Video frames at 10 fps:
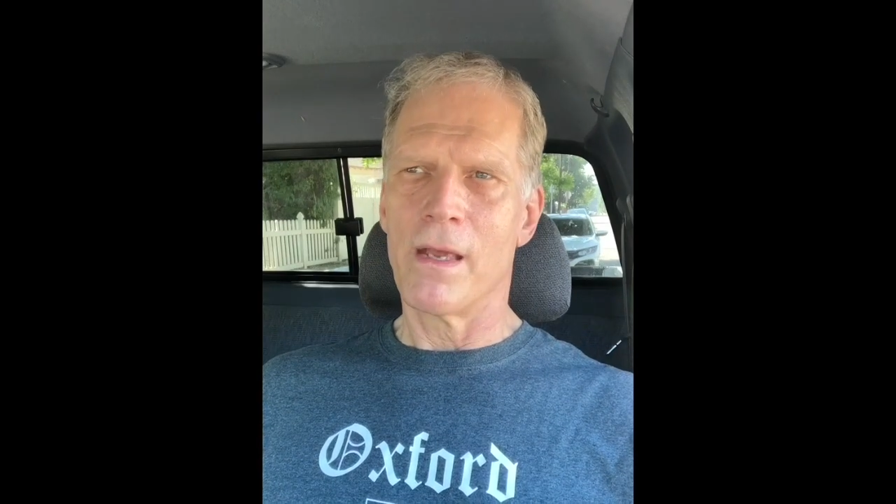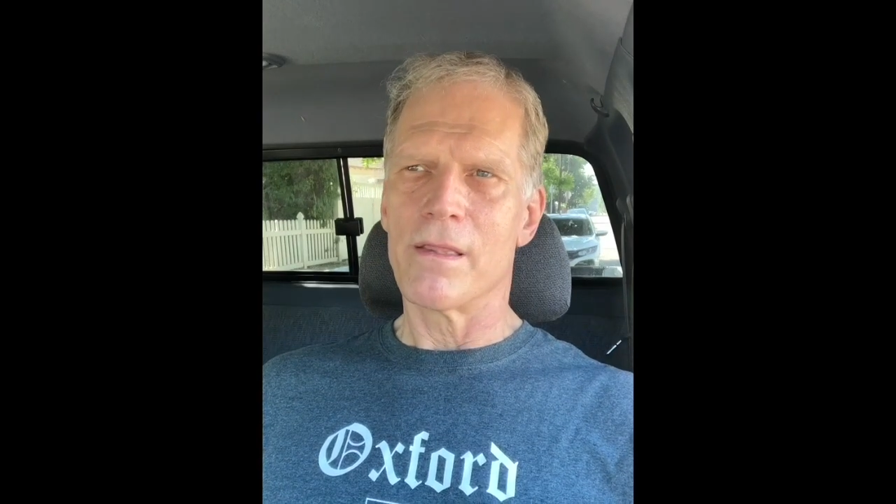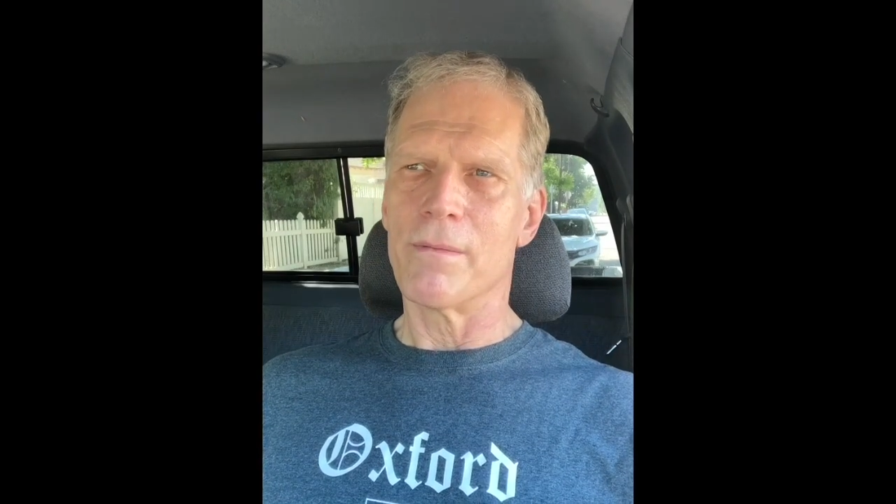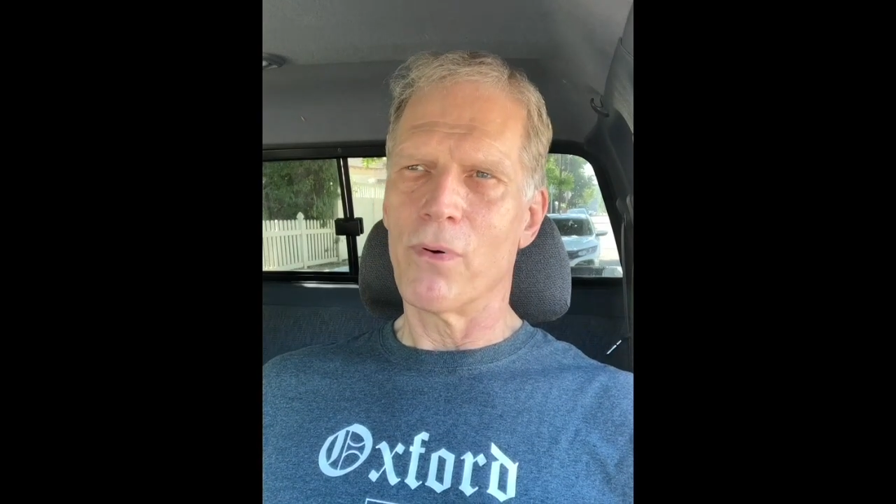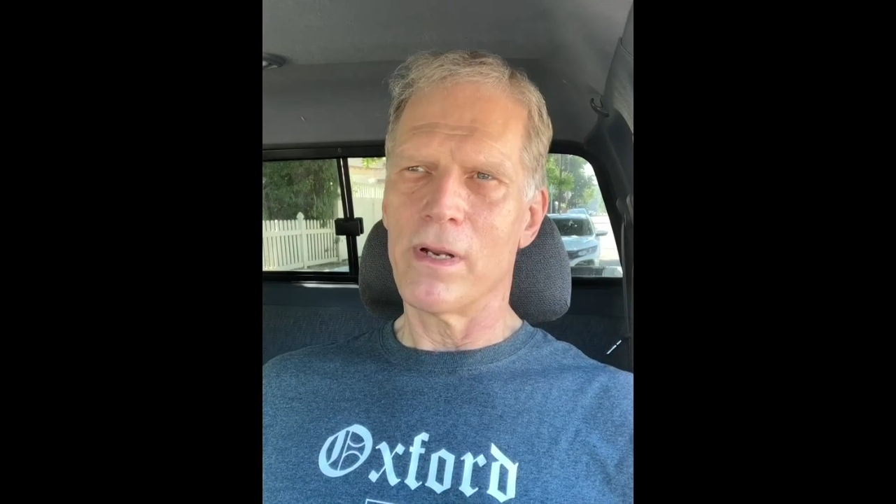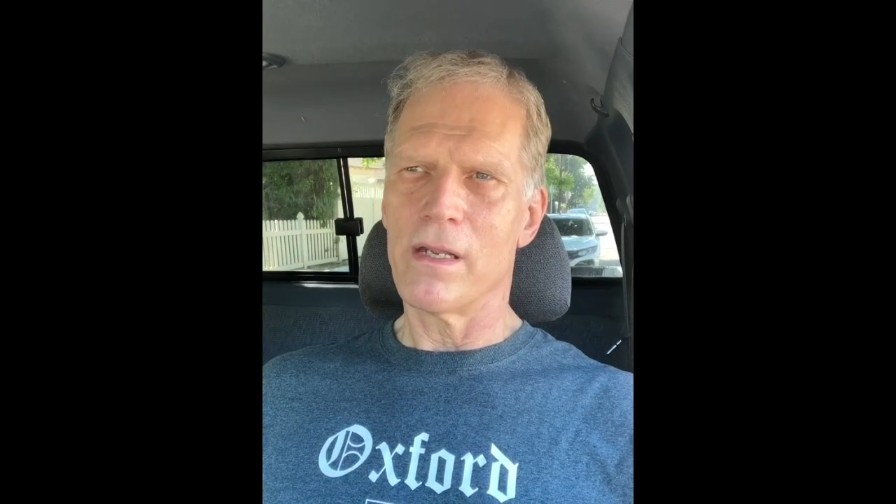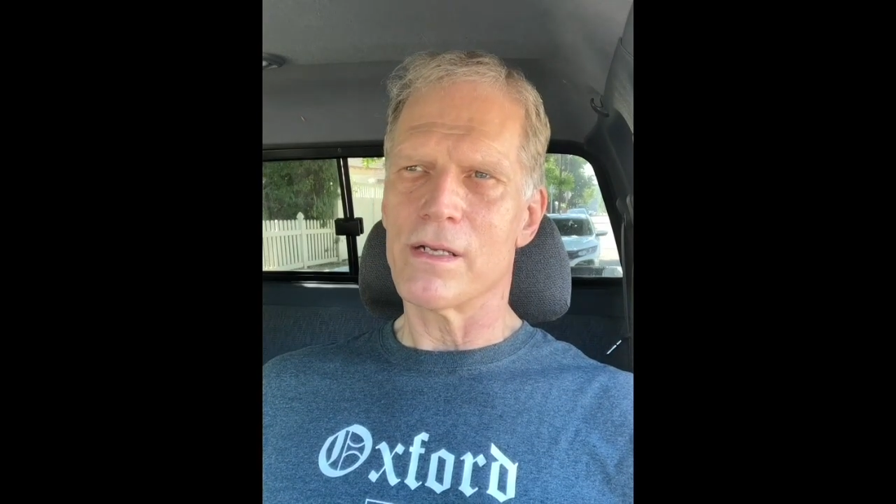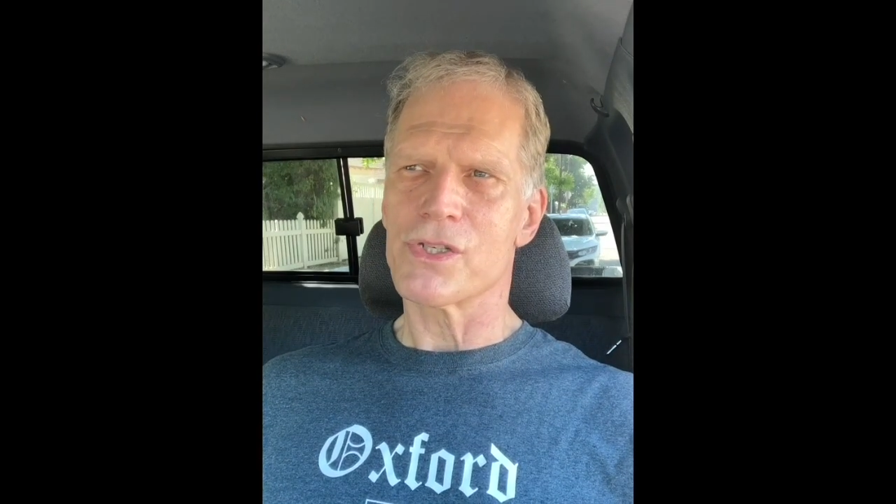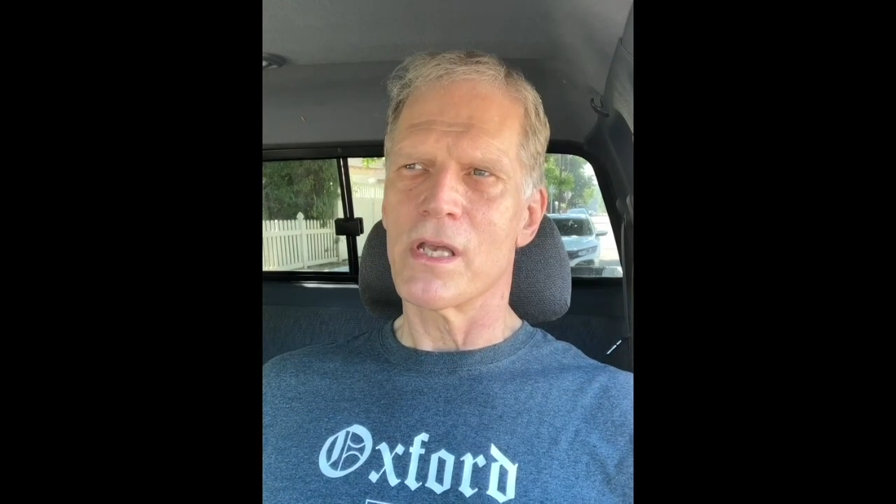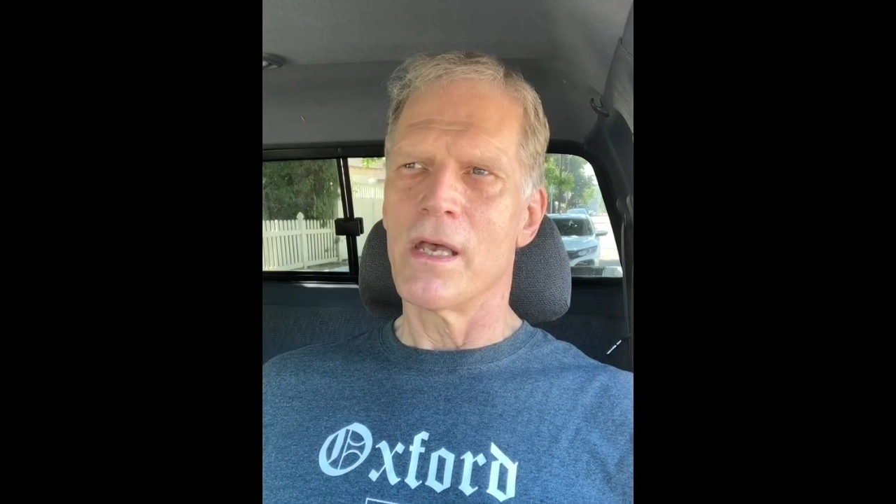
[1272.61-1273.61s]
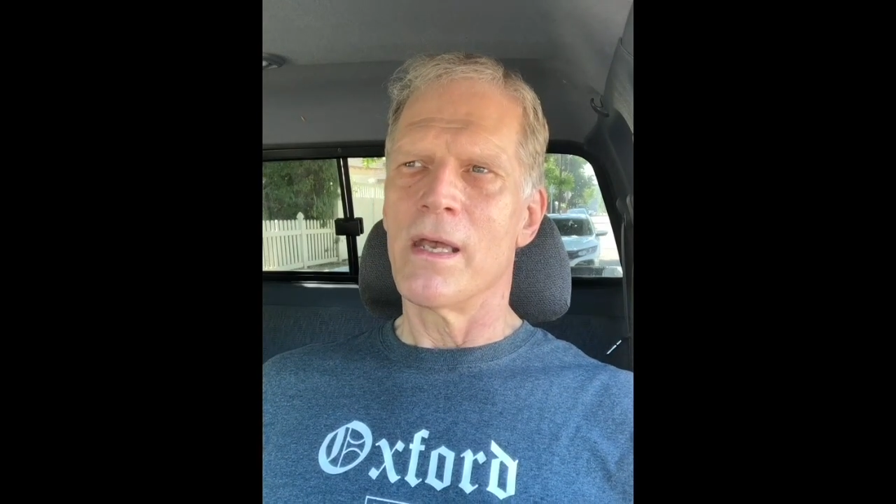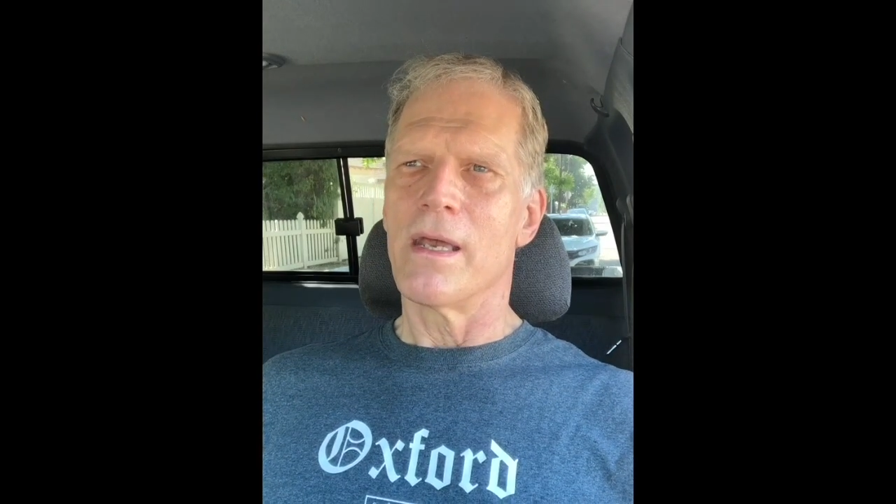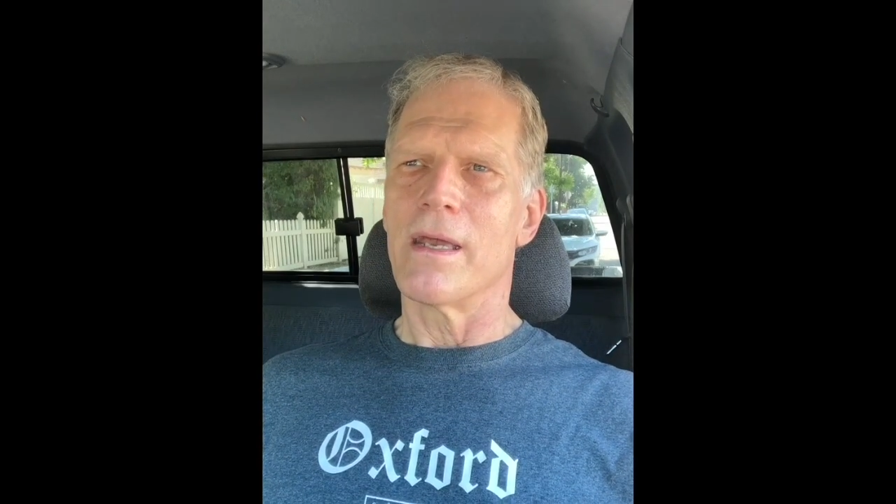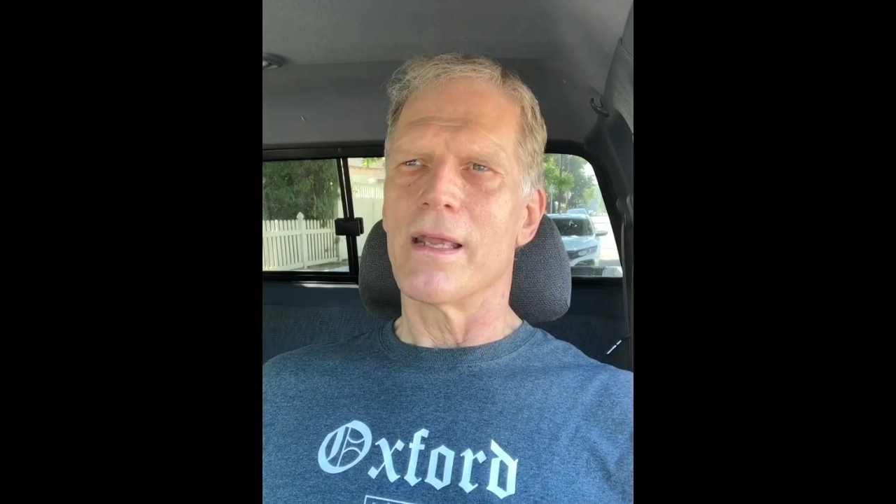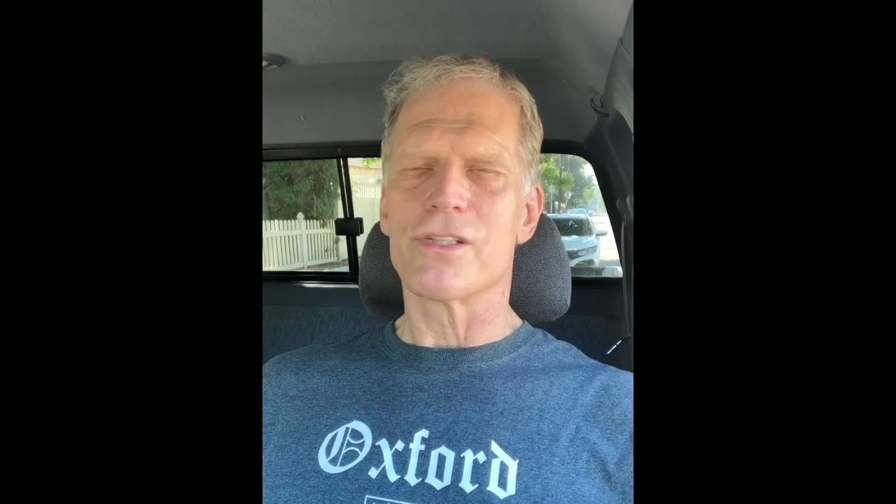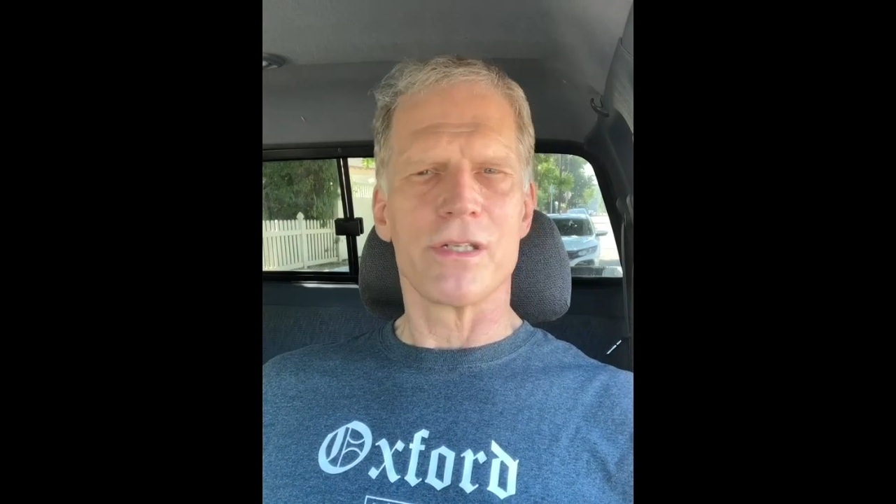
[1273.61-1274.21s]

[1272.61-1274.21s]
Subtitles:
The point is, it's